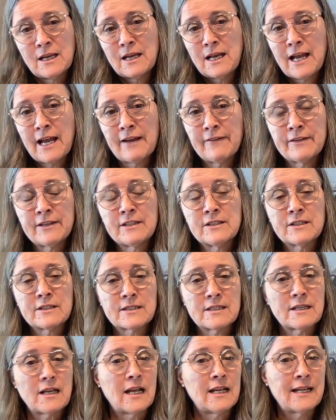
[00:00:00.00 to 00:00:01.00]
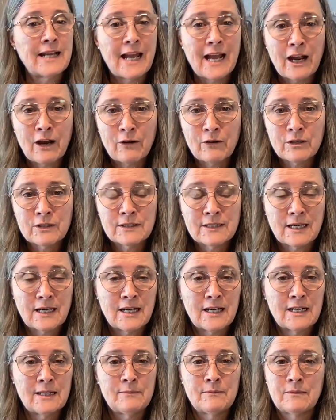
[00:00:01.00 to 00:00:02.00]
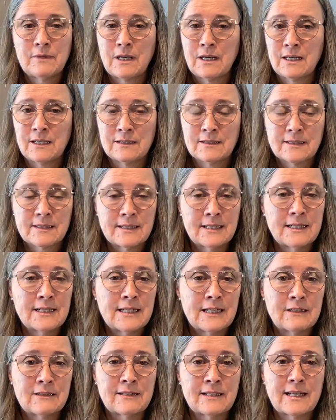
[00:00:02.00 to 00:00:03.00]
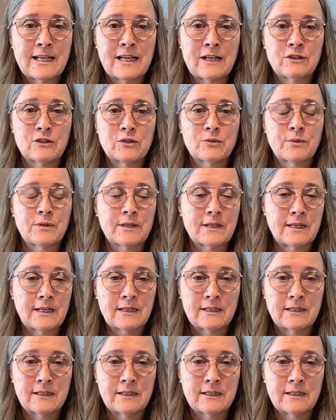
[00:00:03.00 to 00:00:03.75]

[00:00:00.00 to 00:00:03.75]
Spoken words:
having just an hour time sitting down on the couch with